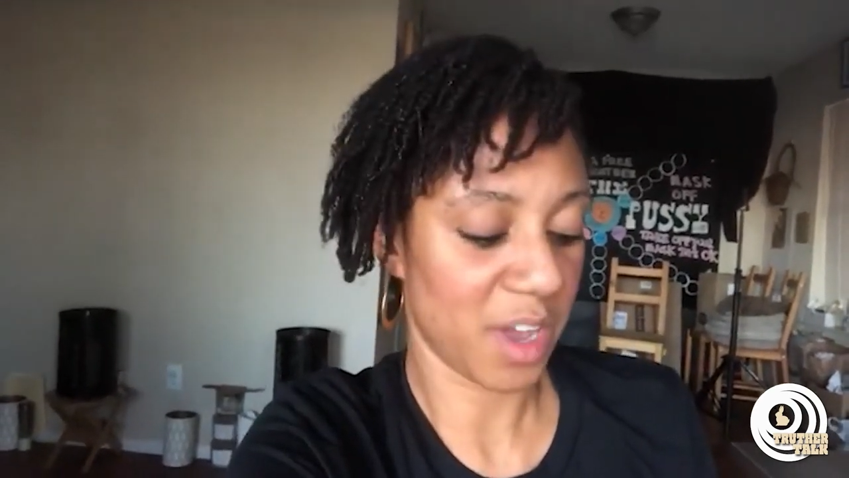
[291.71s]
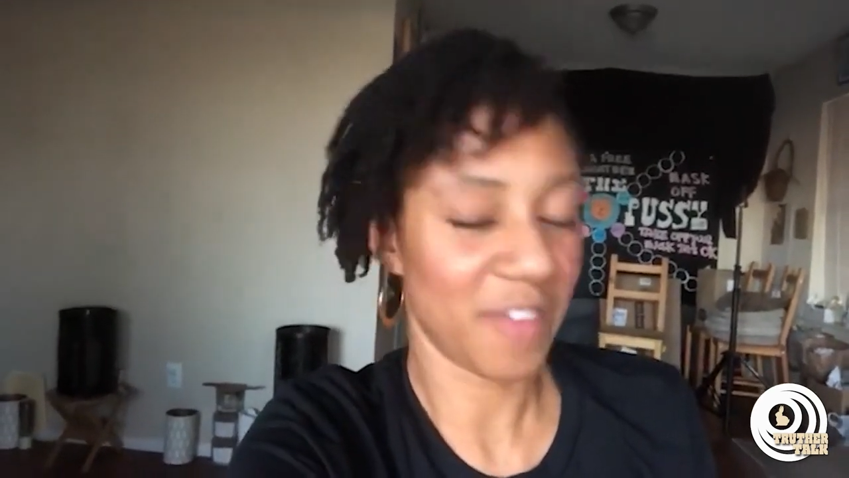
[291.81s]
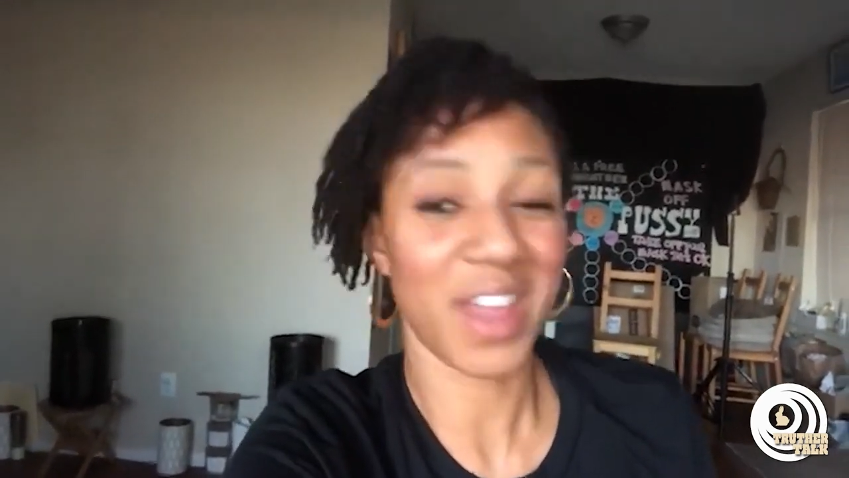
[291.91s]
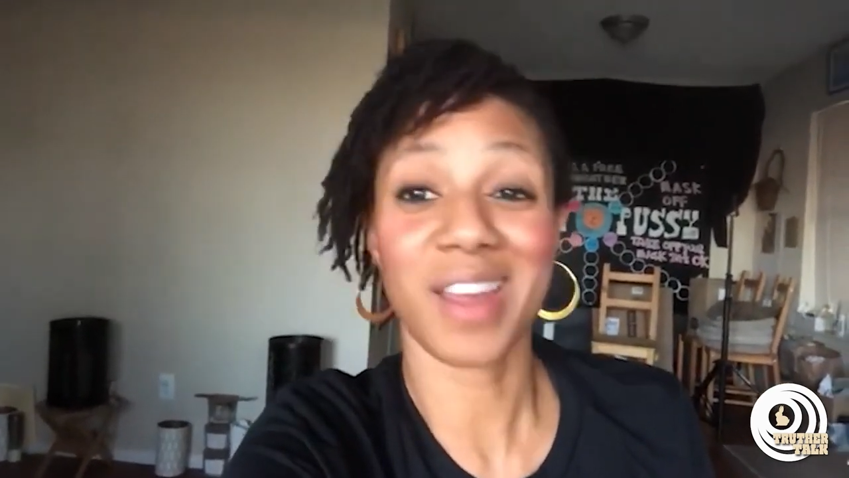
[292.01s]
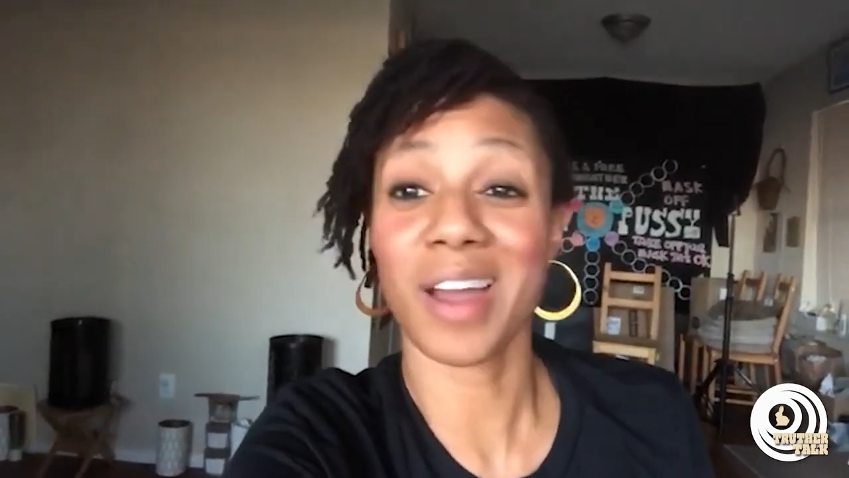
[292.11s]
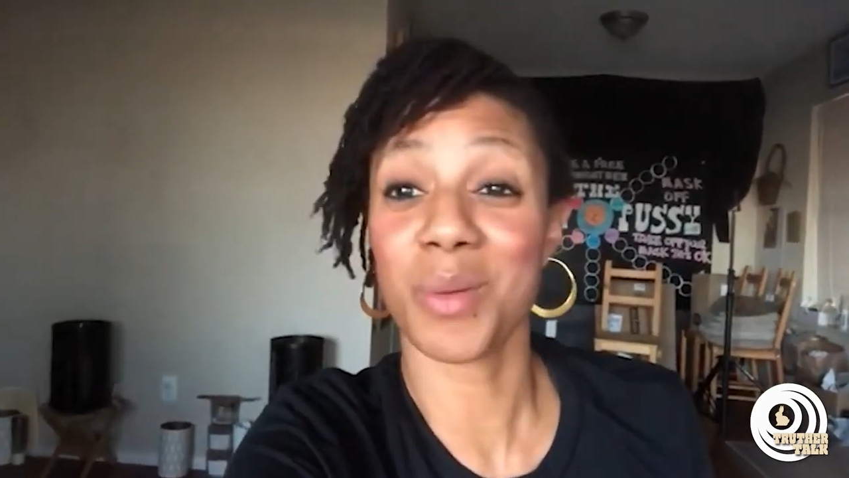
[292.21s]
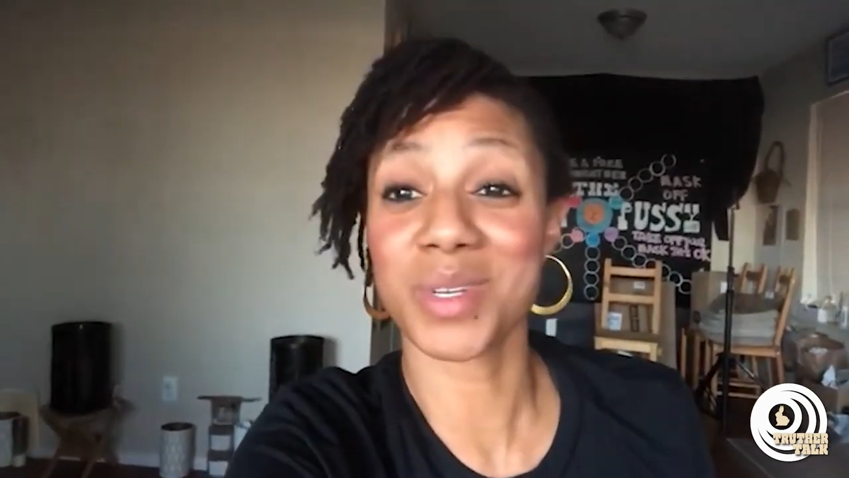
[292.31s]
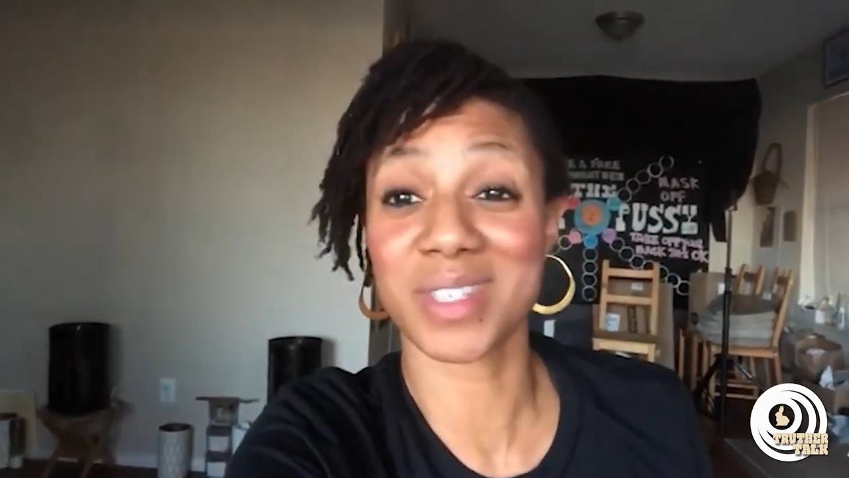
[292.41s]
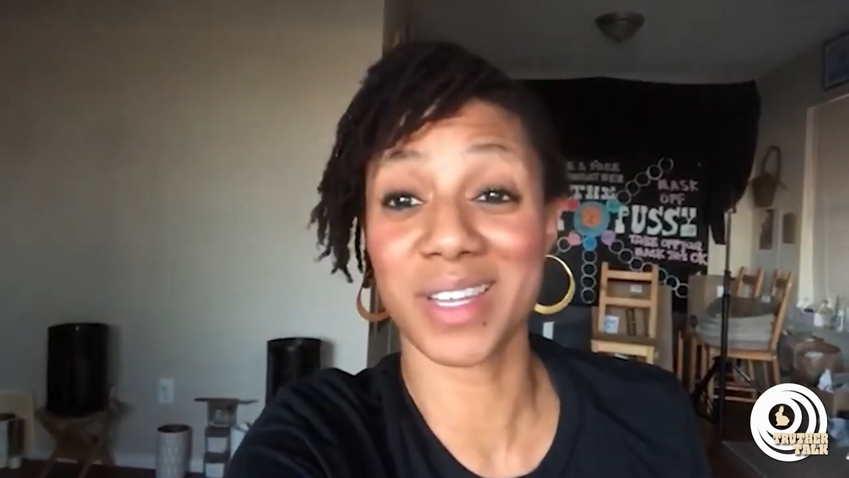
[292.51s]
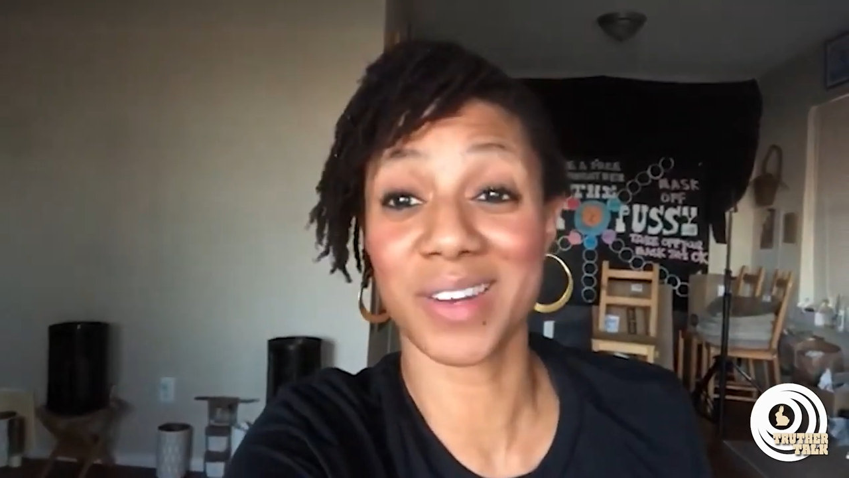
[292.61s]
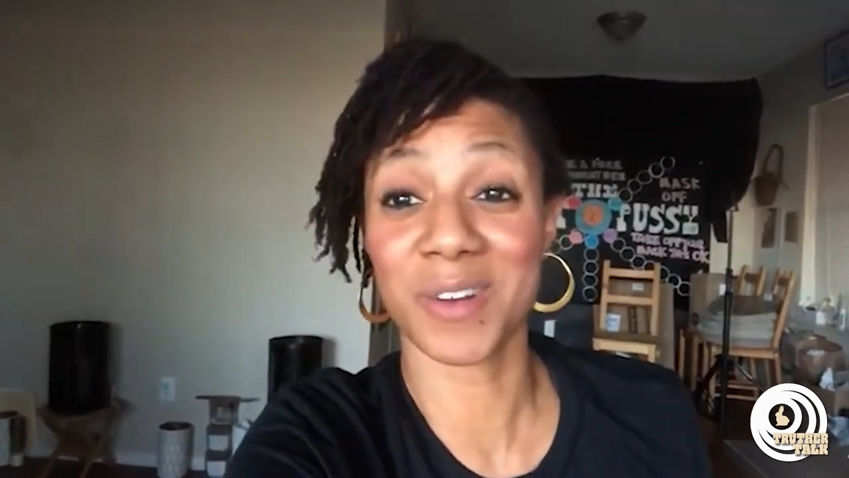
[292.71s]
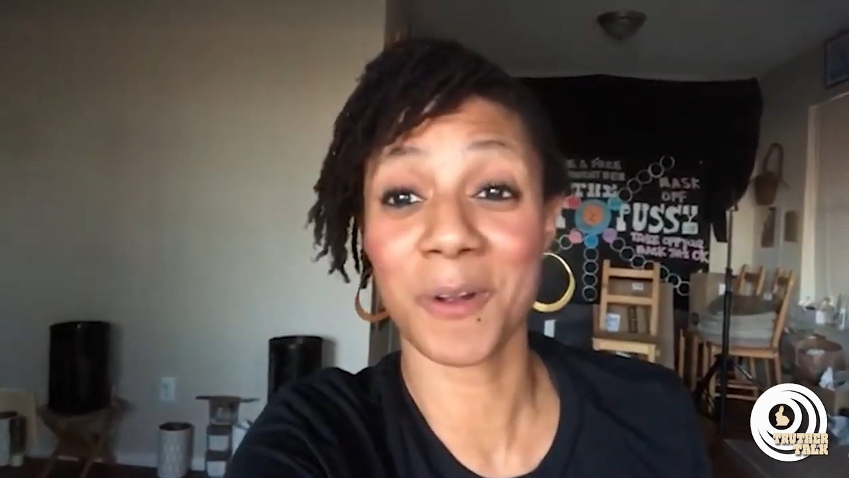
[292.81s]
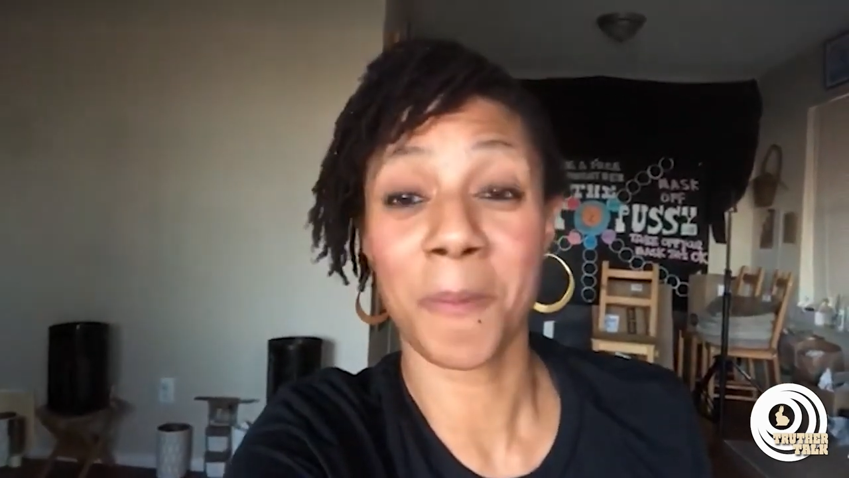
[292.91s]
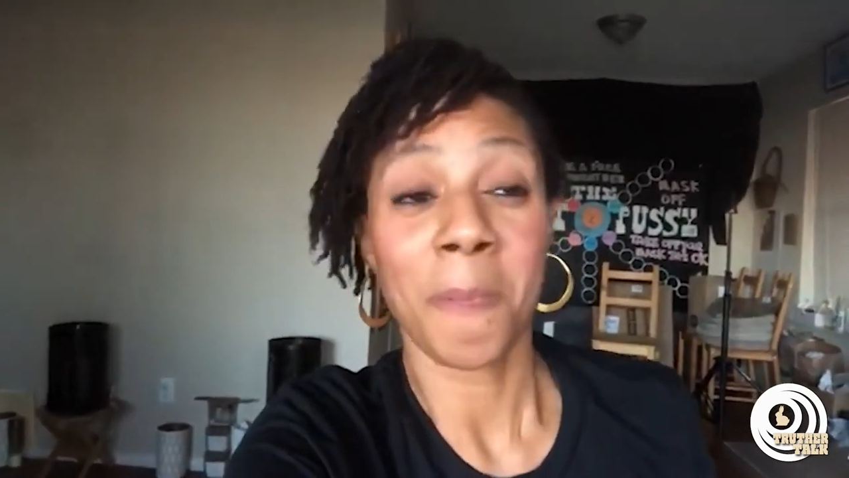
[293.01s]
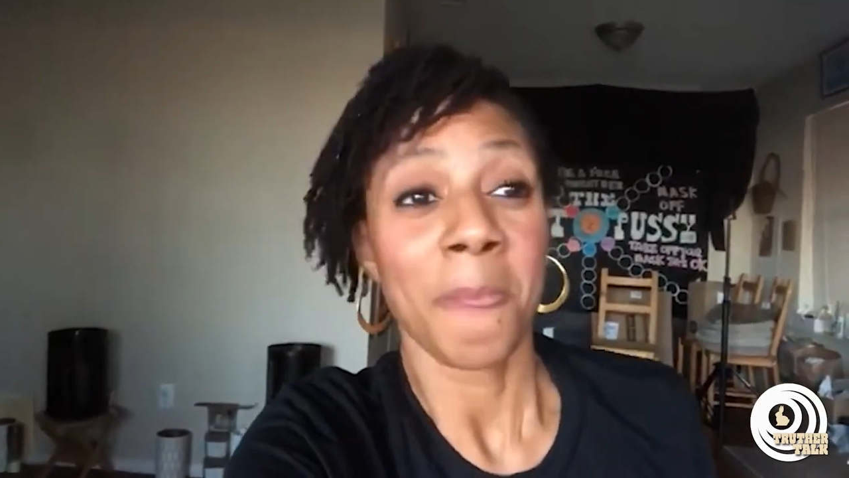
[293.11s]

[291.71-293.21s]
5, 8 hours later.